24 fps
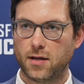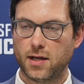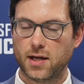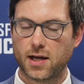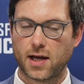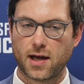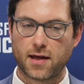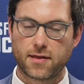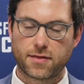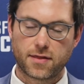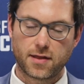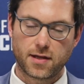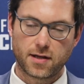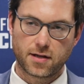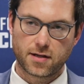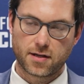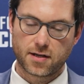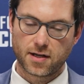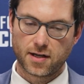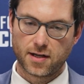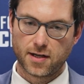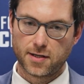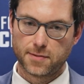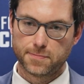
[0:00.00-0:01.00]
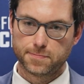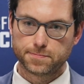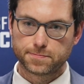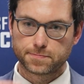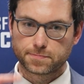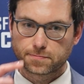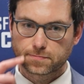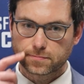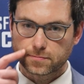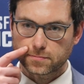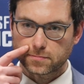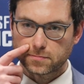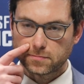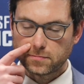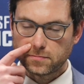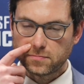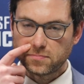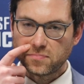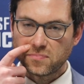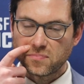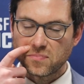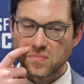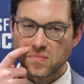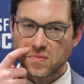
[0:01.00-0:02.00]
Yeah, I think
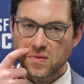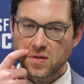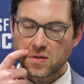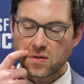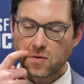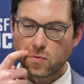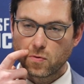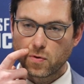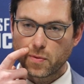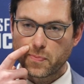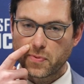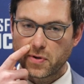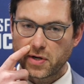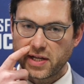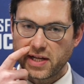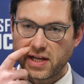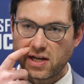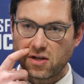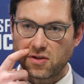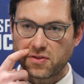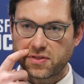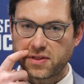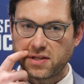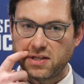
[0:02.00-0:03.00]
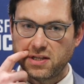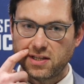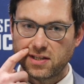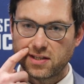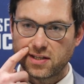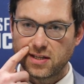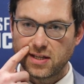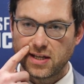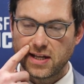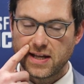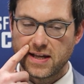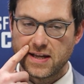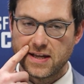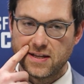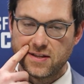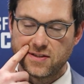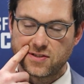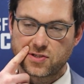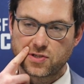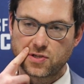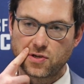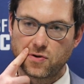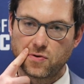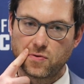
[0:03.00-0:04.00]
we're pretty healthy,
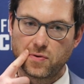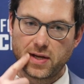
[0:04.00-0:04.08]
and so